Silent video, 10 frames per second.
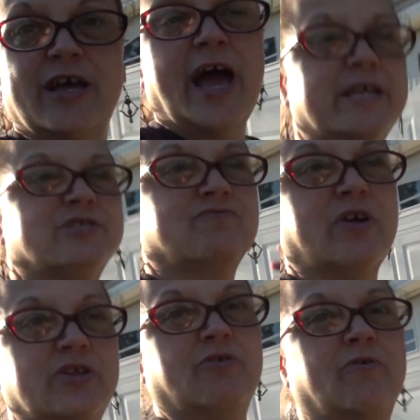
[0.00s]
had to
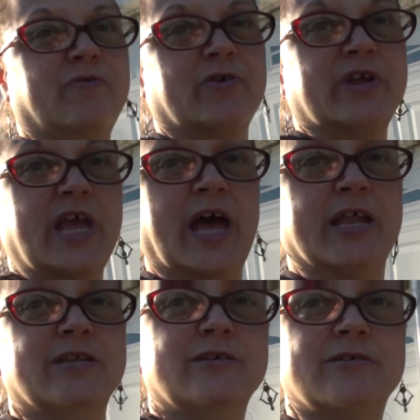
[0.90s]
run it over
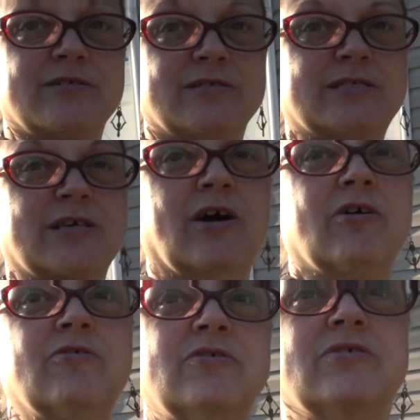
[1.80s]
again,
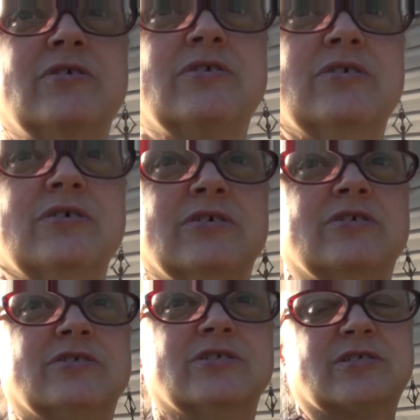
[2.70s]
so
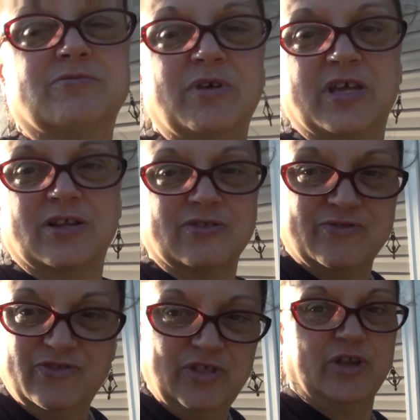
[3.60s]
just to make it a
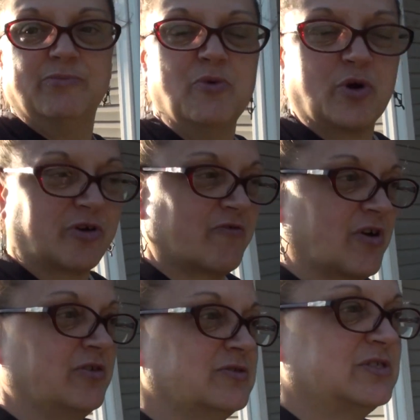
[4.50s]
little more
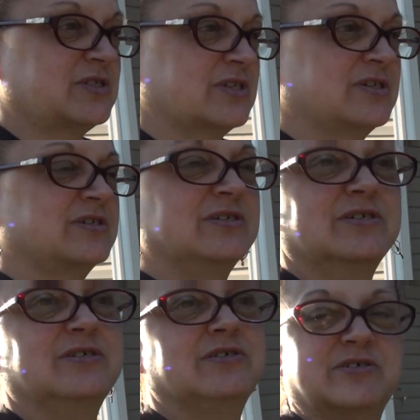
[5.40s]
gross.
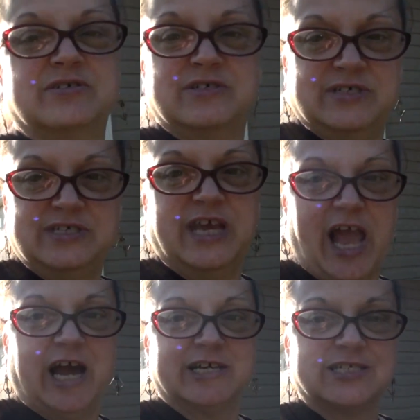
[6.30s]

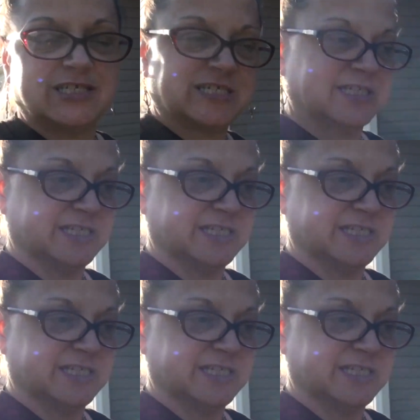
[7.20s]
Yeah, just a